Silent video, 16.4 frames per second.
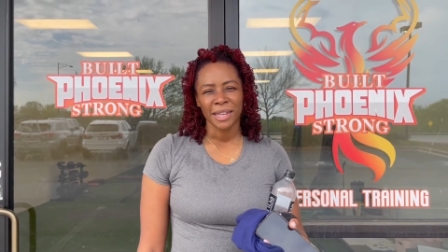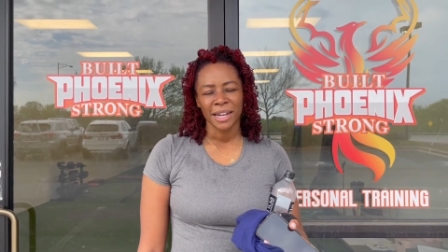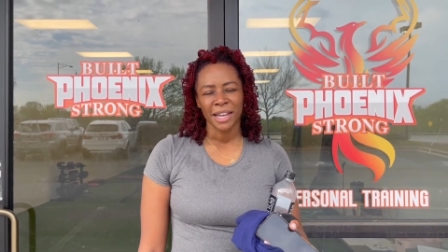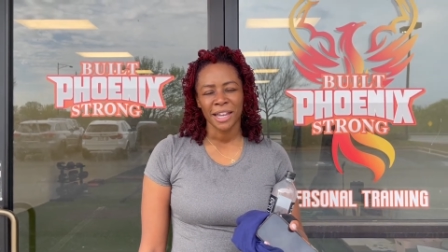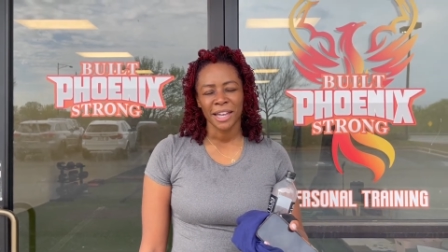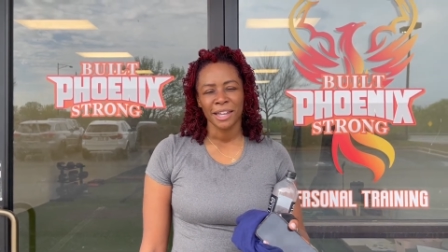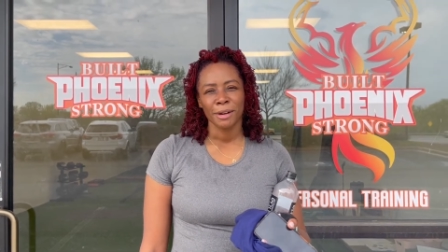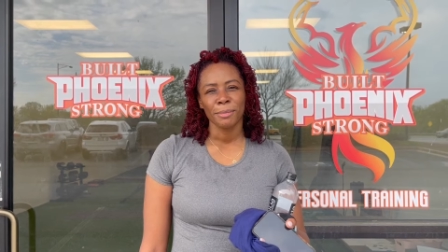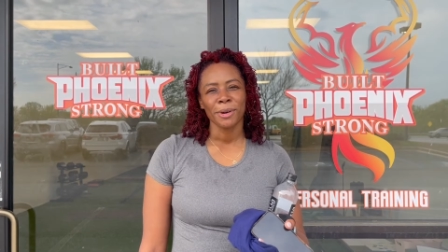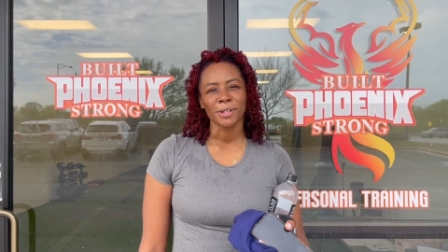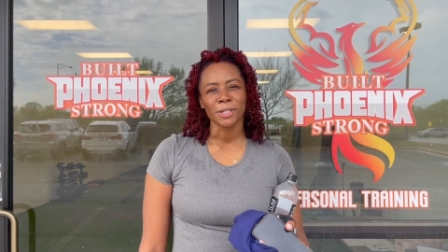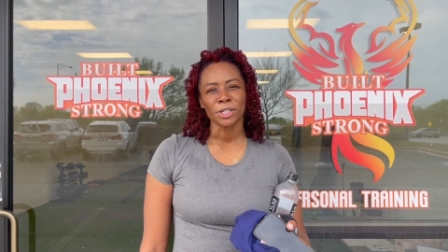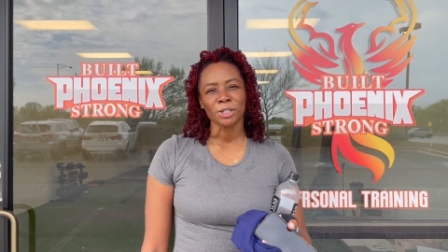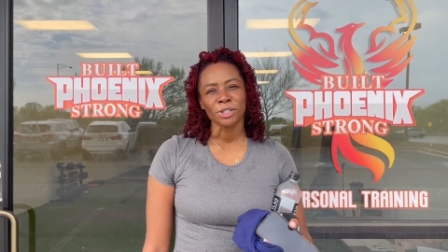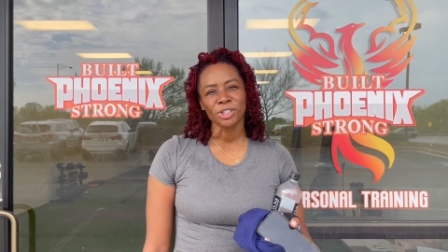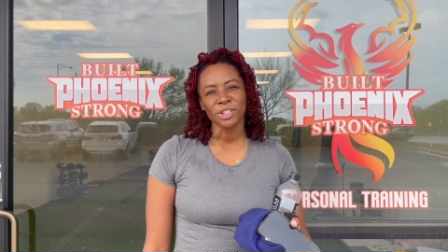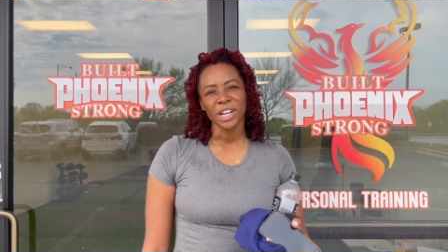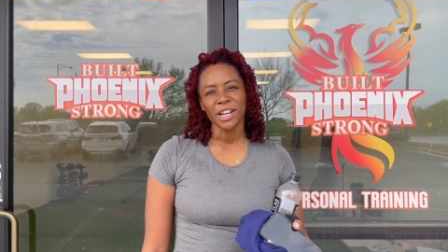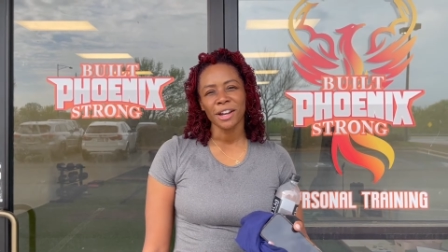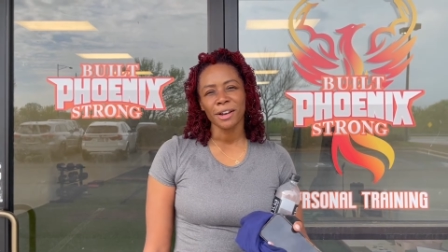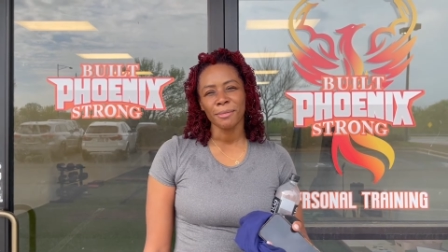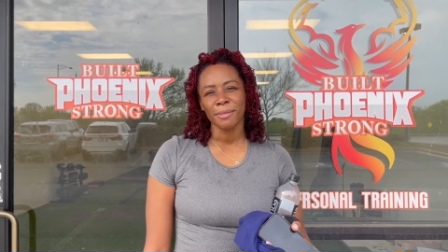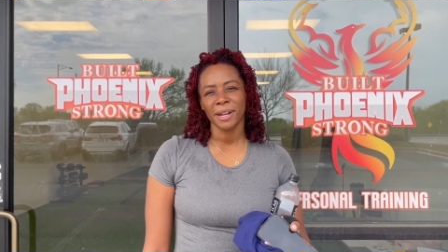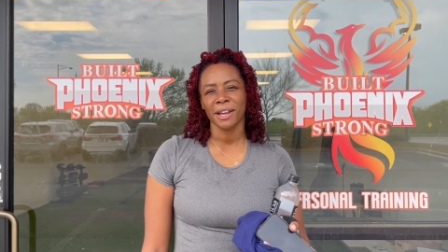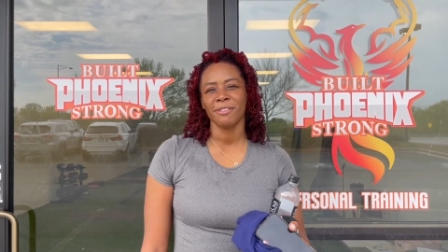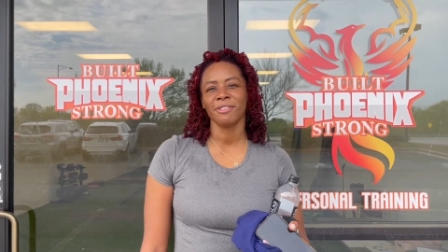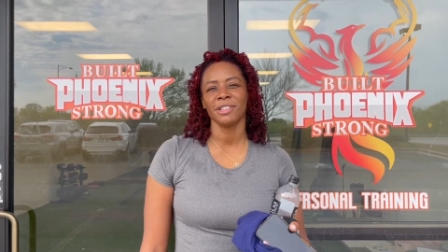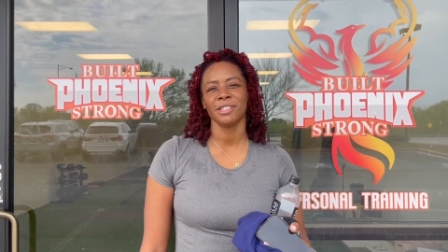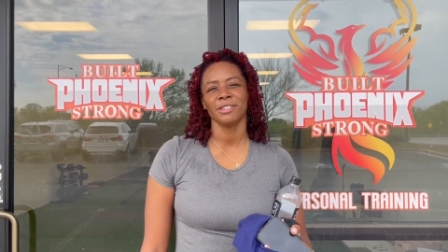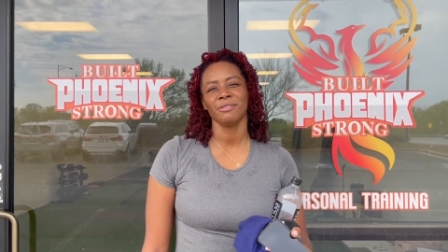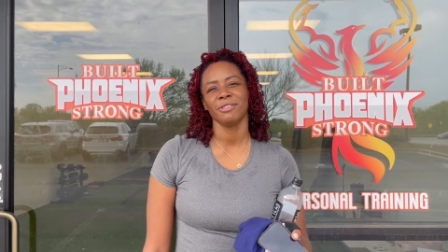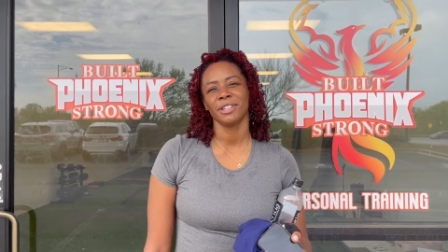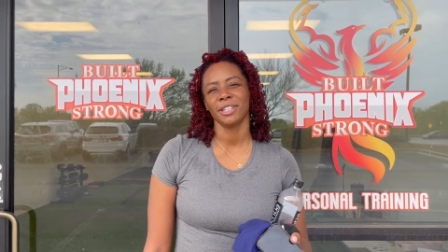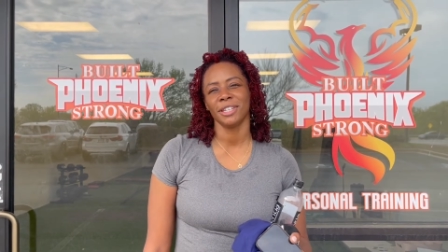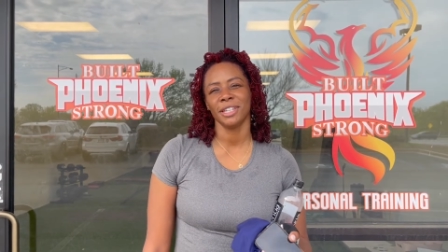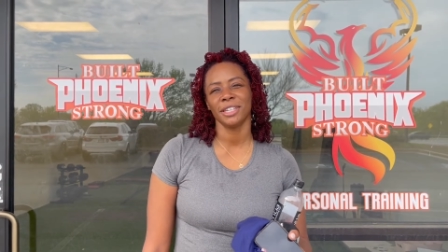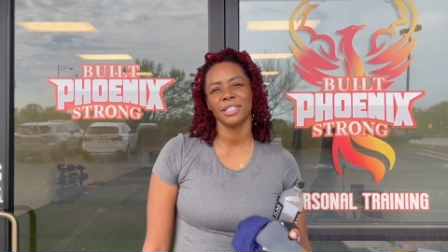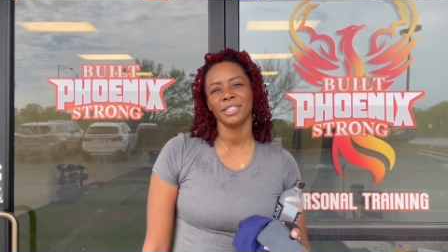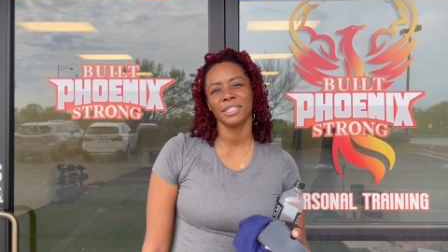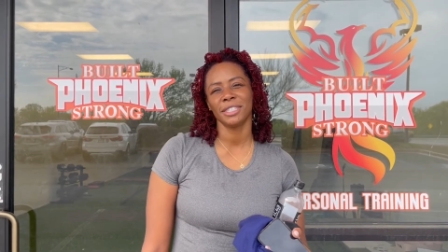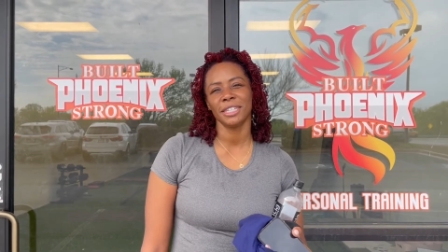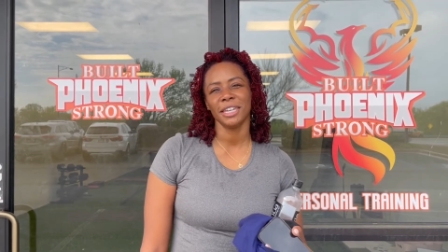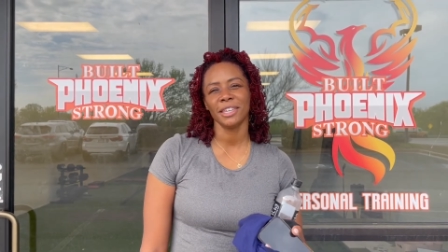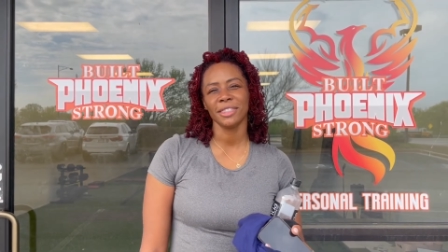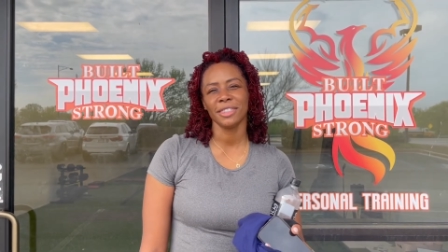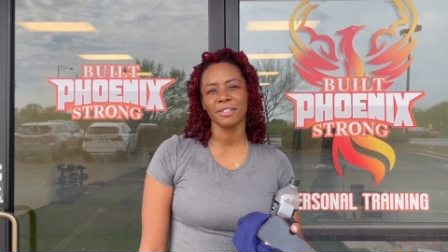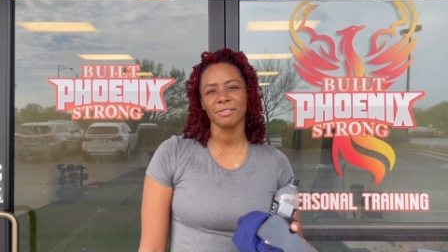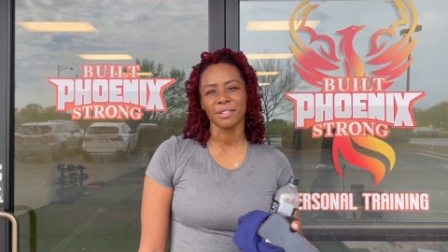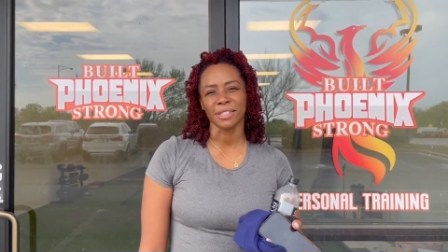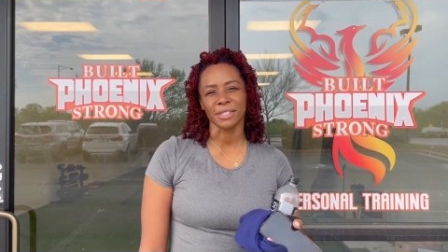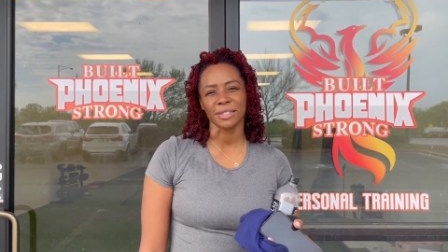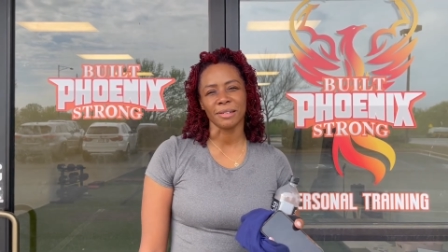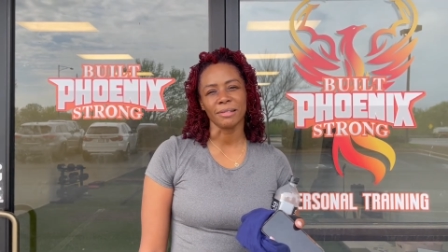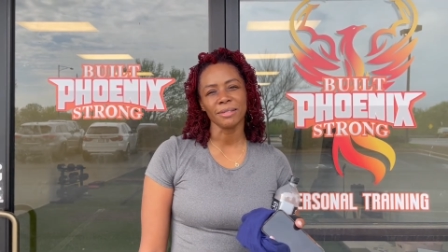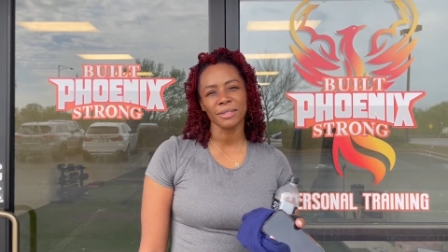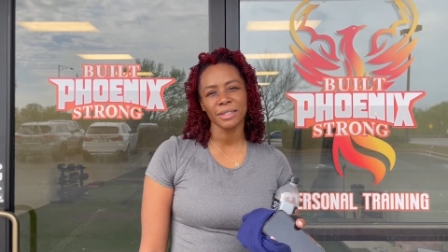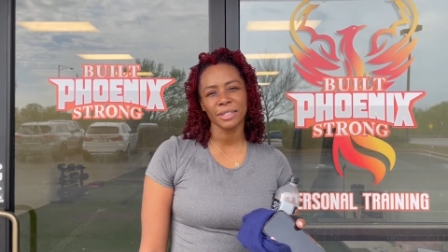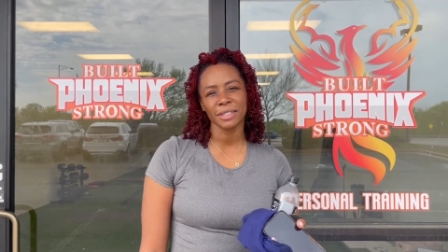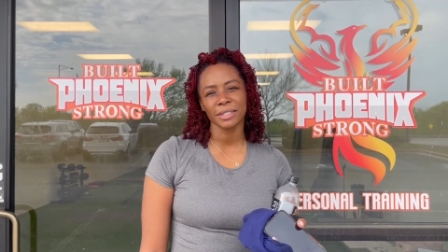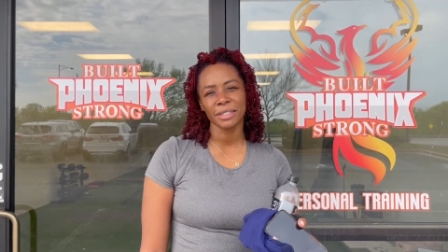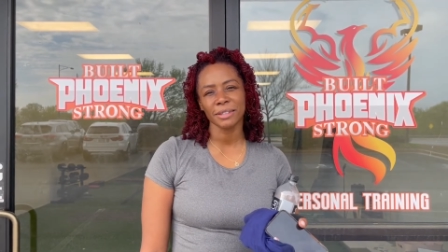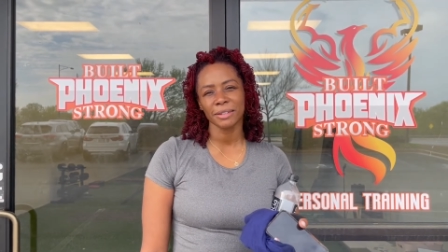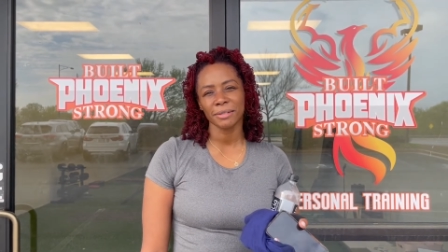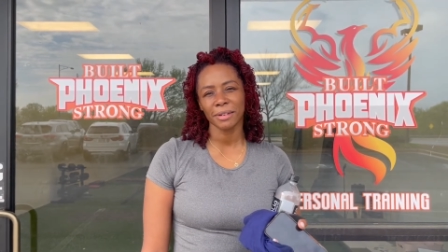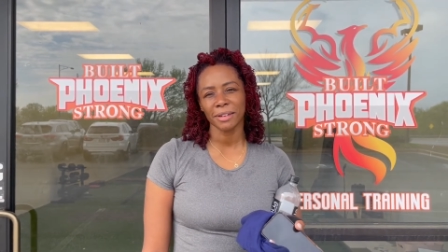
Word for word: and I had a personal trainer, but I wasn't really seeing the results,